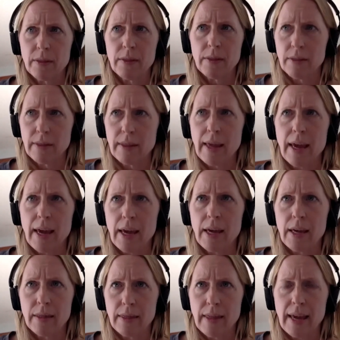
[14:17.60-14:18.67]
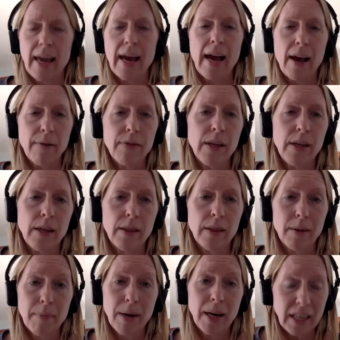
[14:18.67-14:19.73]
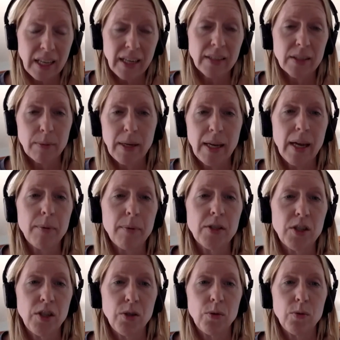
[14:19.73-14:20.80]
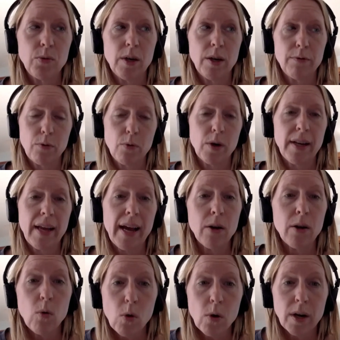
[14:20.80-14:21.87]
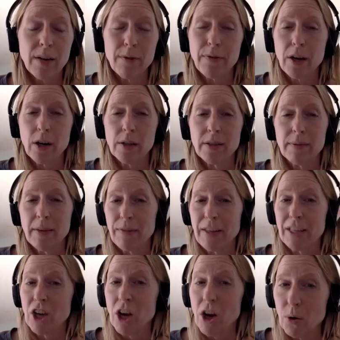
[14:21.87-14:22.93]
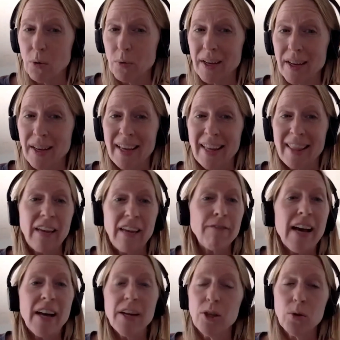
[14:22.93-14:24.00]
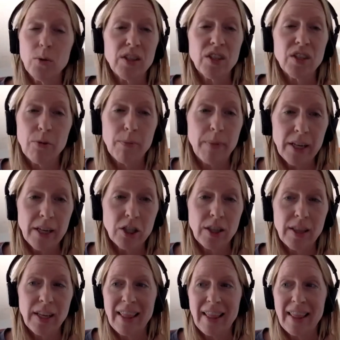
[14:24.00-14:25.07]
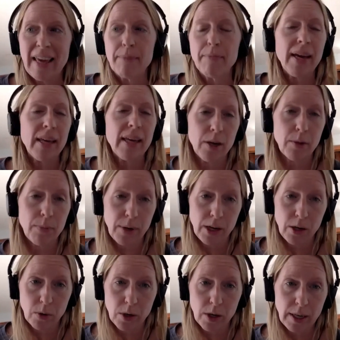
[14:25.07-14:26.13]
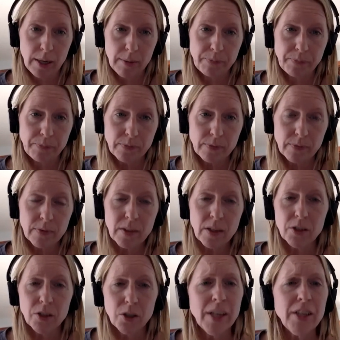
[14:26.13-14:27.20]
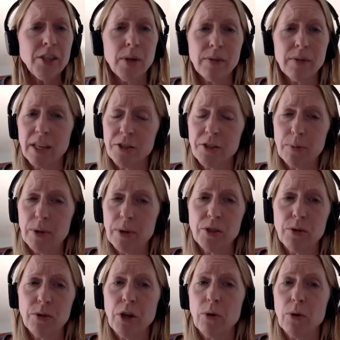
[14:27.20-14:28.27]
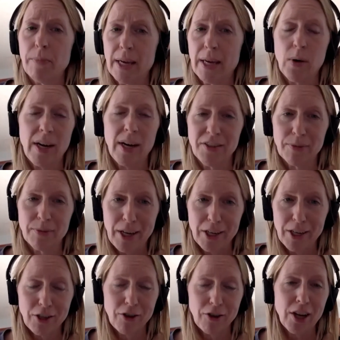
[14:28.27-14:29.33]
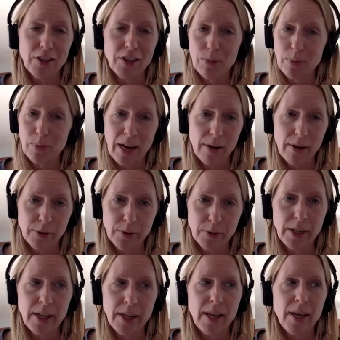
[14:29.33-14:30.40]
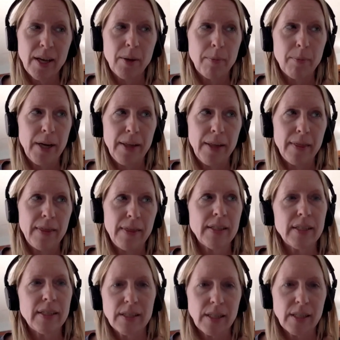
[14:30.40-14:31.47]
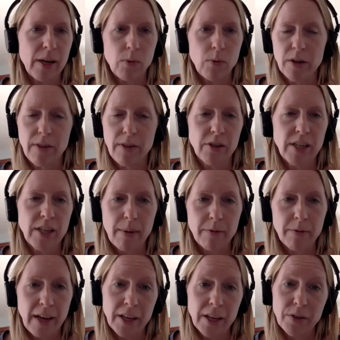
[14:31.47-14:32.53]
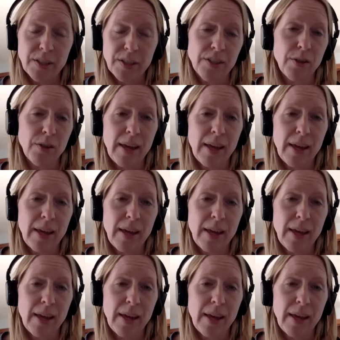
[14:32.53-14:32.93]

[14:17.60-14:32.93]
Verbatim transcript: they, they have the, the money to be able to afford that. Or if they're, if they don't, they value it so much that they make that a priority. So I do have customers who don't make quite as much. They're not super affluent, but this is like one of their top values. And so